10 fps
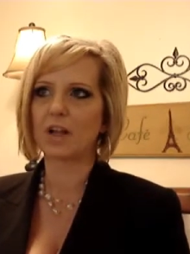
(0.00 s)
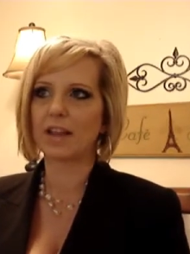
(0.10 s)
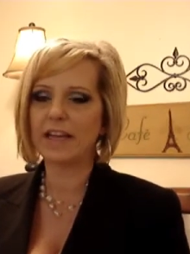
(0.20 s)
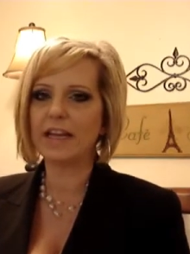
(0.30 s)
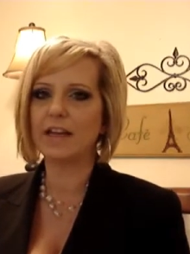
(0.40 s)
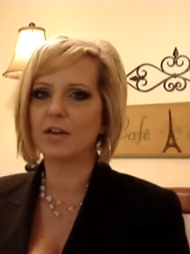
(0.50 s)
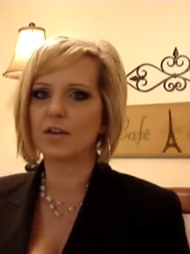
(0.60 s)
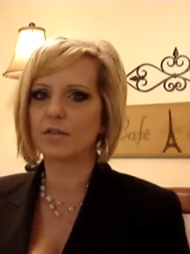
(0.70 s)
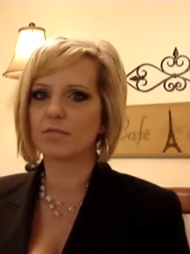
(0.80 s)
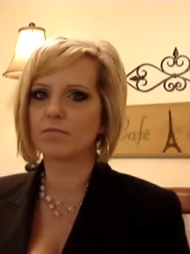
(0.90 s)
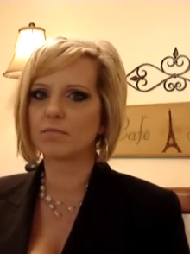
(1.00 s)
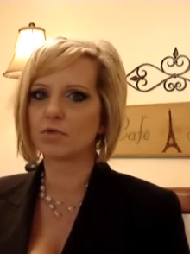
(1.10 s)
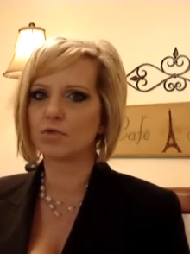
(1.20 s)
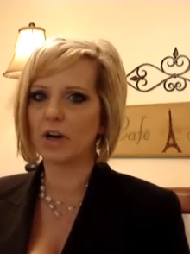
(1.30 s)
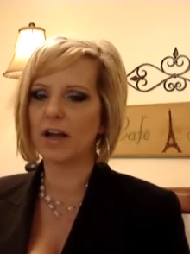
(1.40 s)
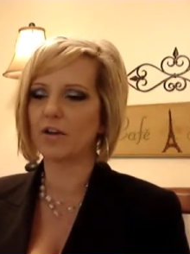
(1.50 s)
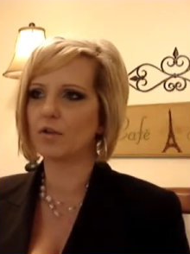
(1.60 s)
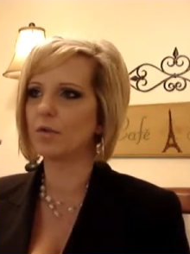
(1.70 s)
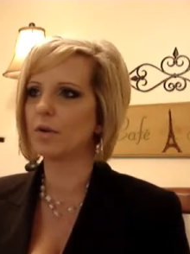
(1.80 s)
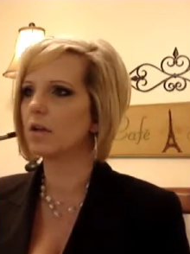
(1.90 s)
clean
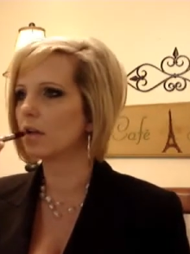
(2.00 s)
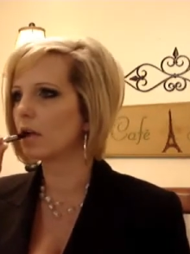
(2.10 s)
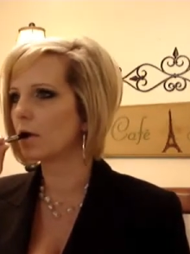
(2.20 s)
drag to it.